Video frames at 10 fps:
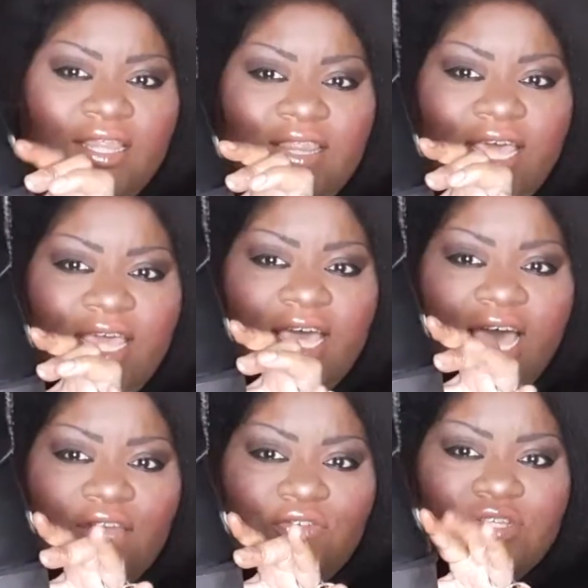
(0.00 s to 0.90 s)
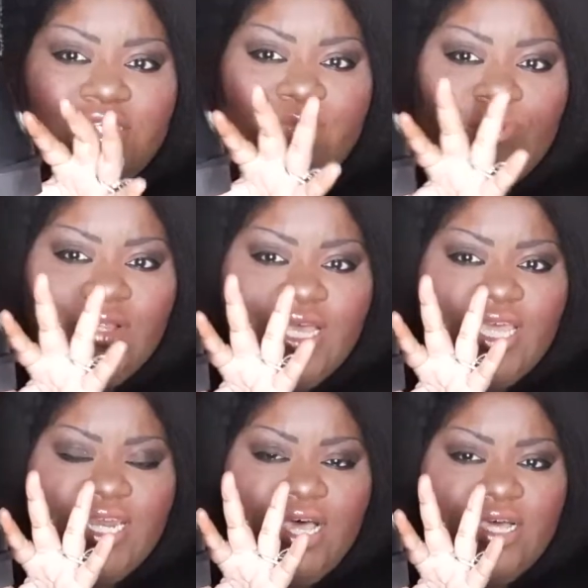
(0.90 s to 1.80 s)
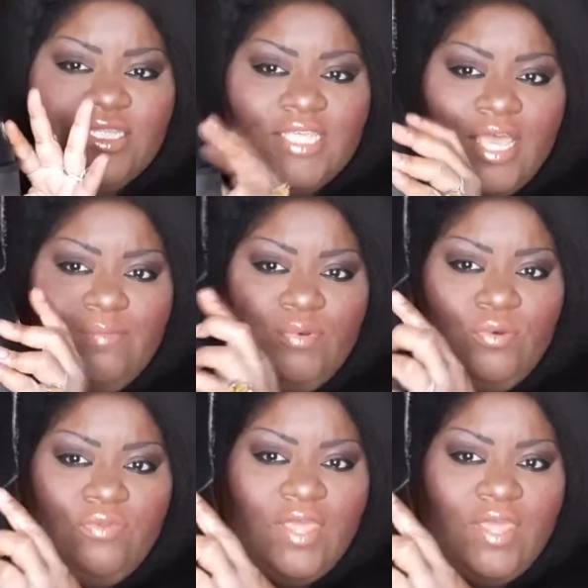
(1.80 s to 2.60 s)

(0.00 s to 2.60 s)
They kind of resemble like an UGG type boot.